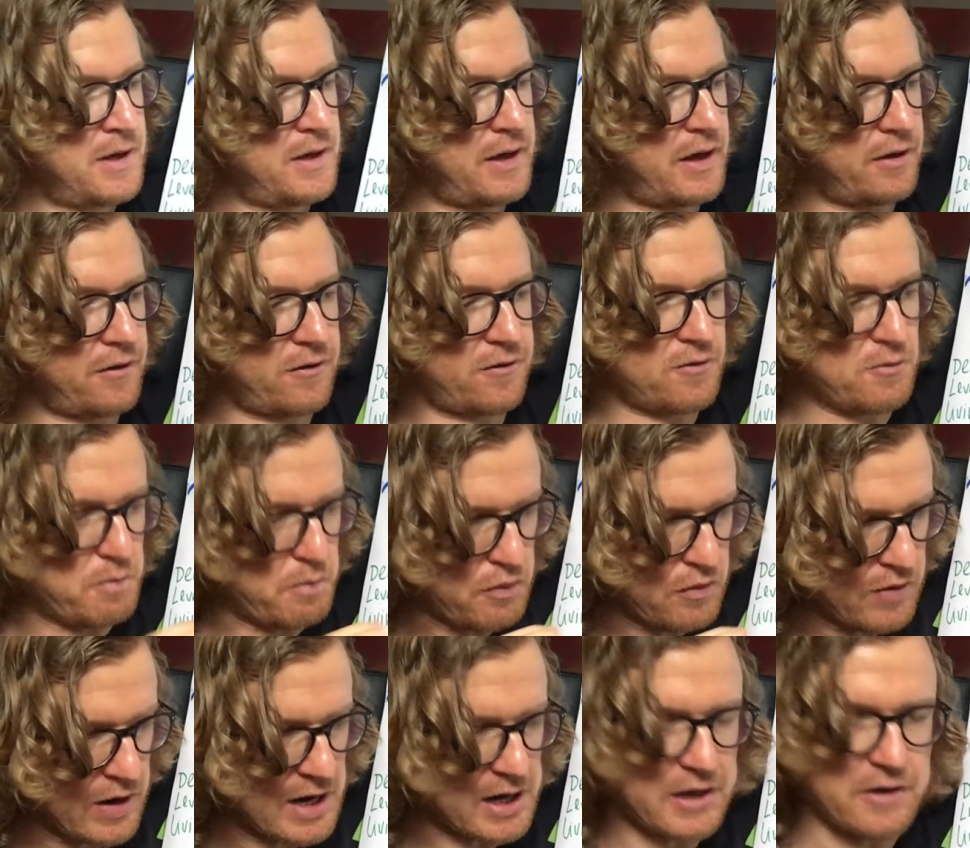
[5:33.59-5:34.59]
is to
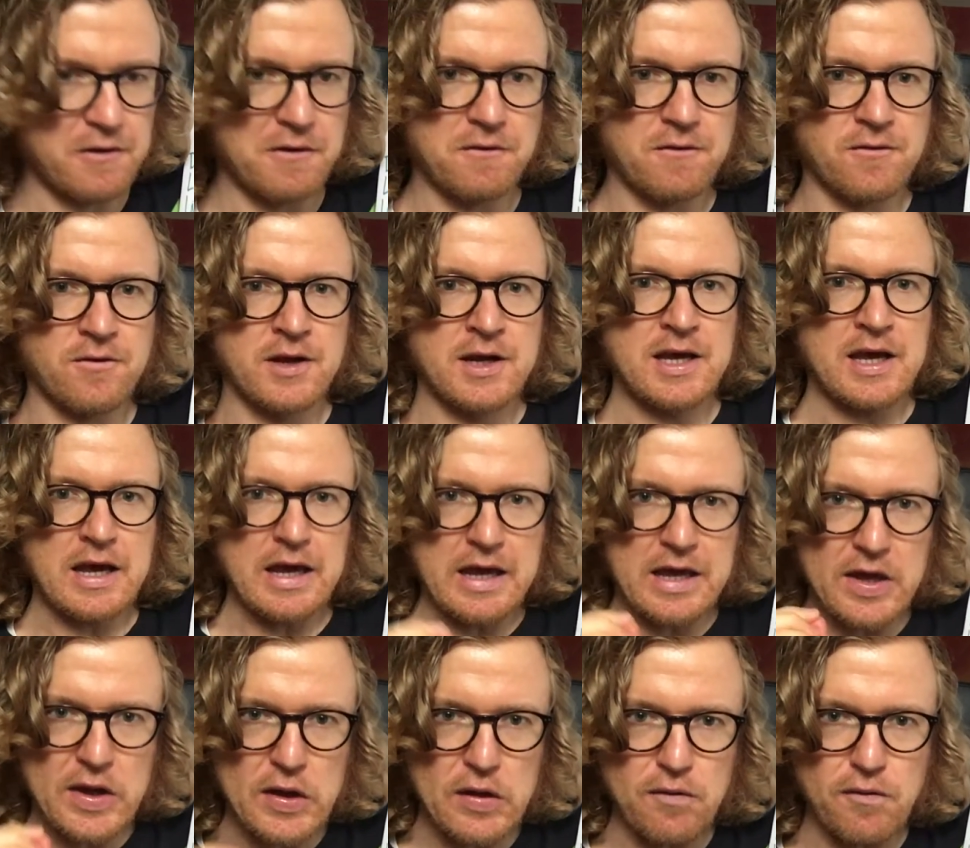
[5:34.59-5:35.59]
practice
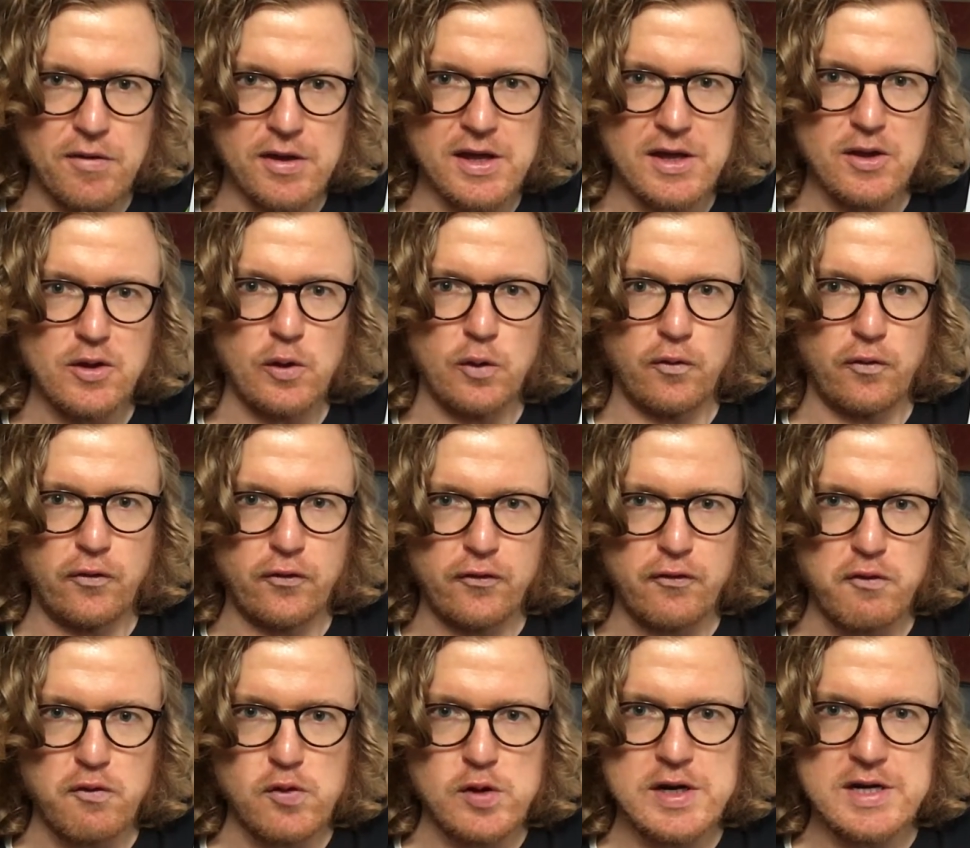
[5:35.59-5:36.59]
giving your
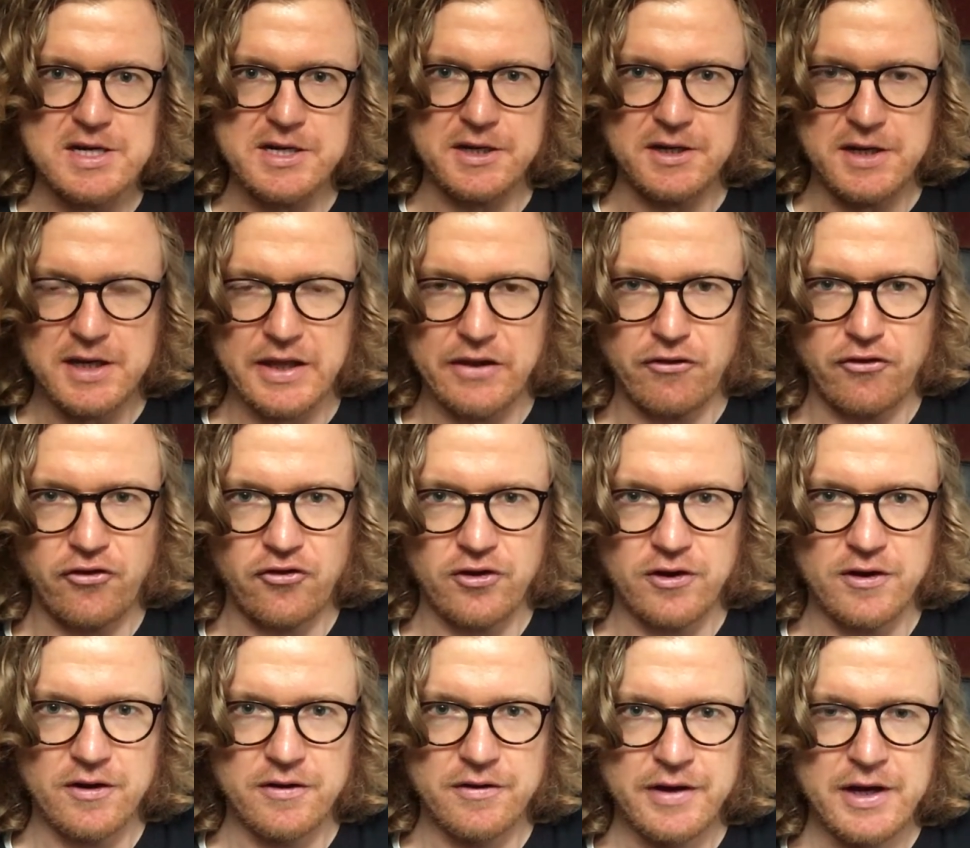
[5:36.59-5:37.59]
full
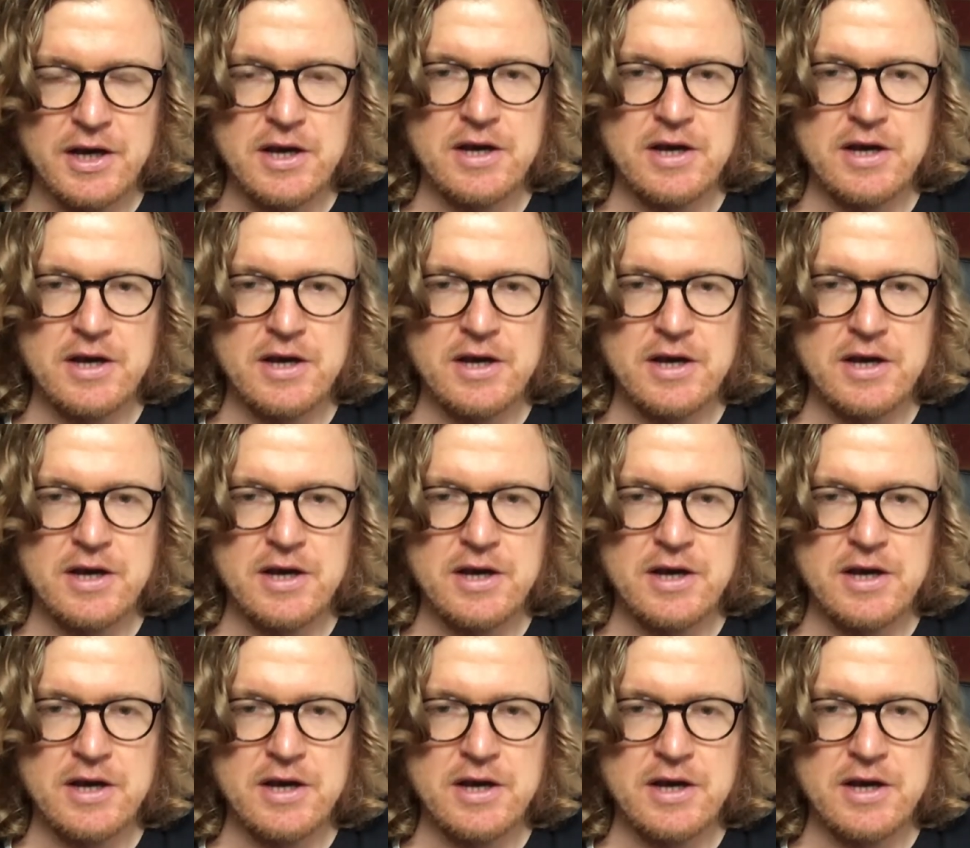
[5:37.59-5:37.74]
attention.